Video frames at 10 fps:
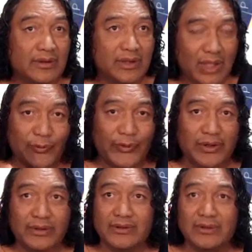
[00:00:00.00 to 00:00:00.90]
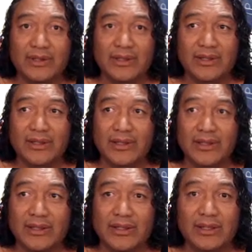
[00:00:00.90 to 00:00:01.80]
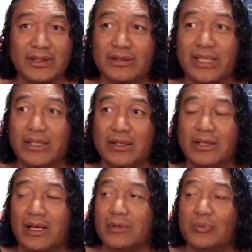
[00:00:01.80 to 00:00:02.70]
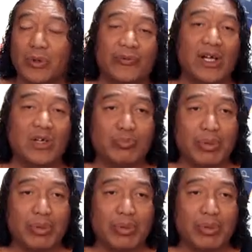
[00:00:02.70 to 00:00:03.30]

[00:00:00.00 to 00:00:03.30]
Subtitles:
Go for it. It'll take you down a profound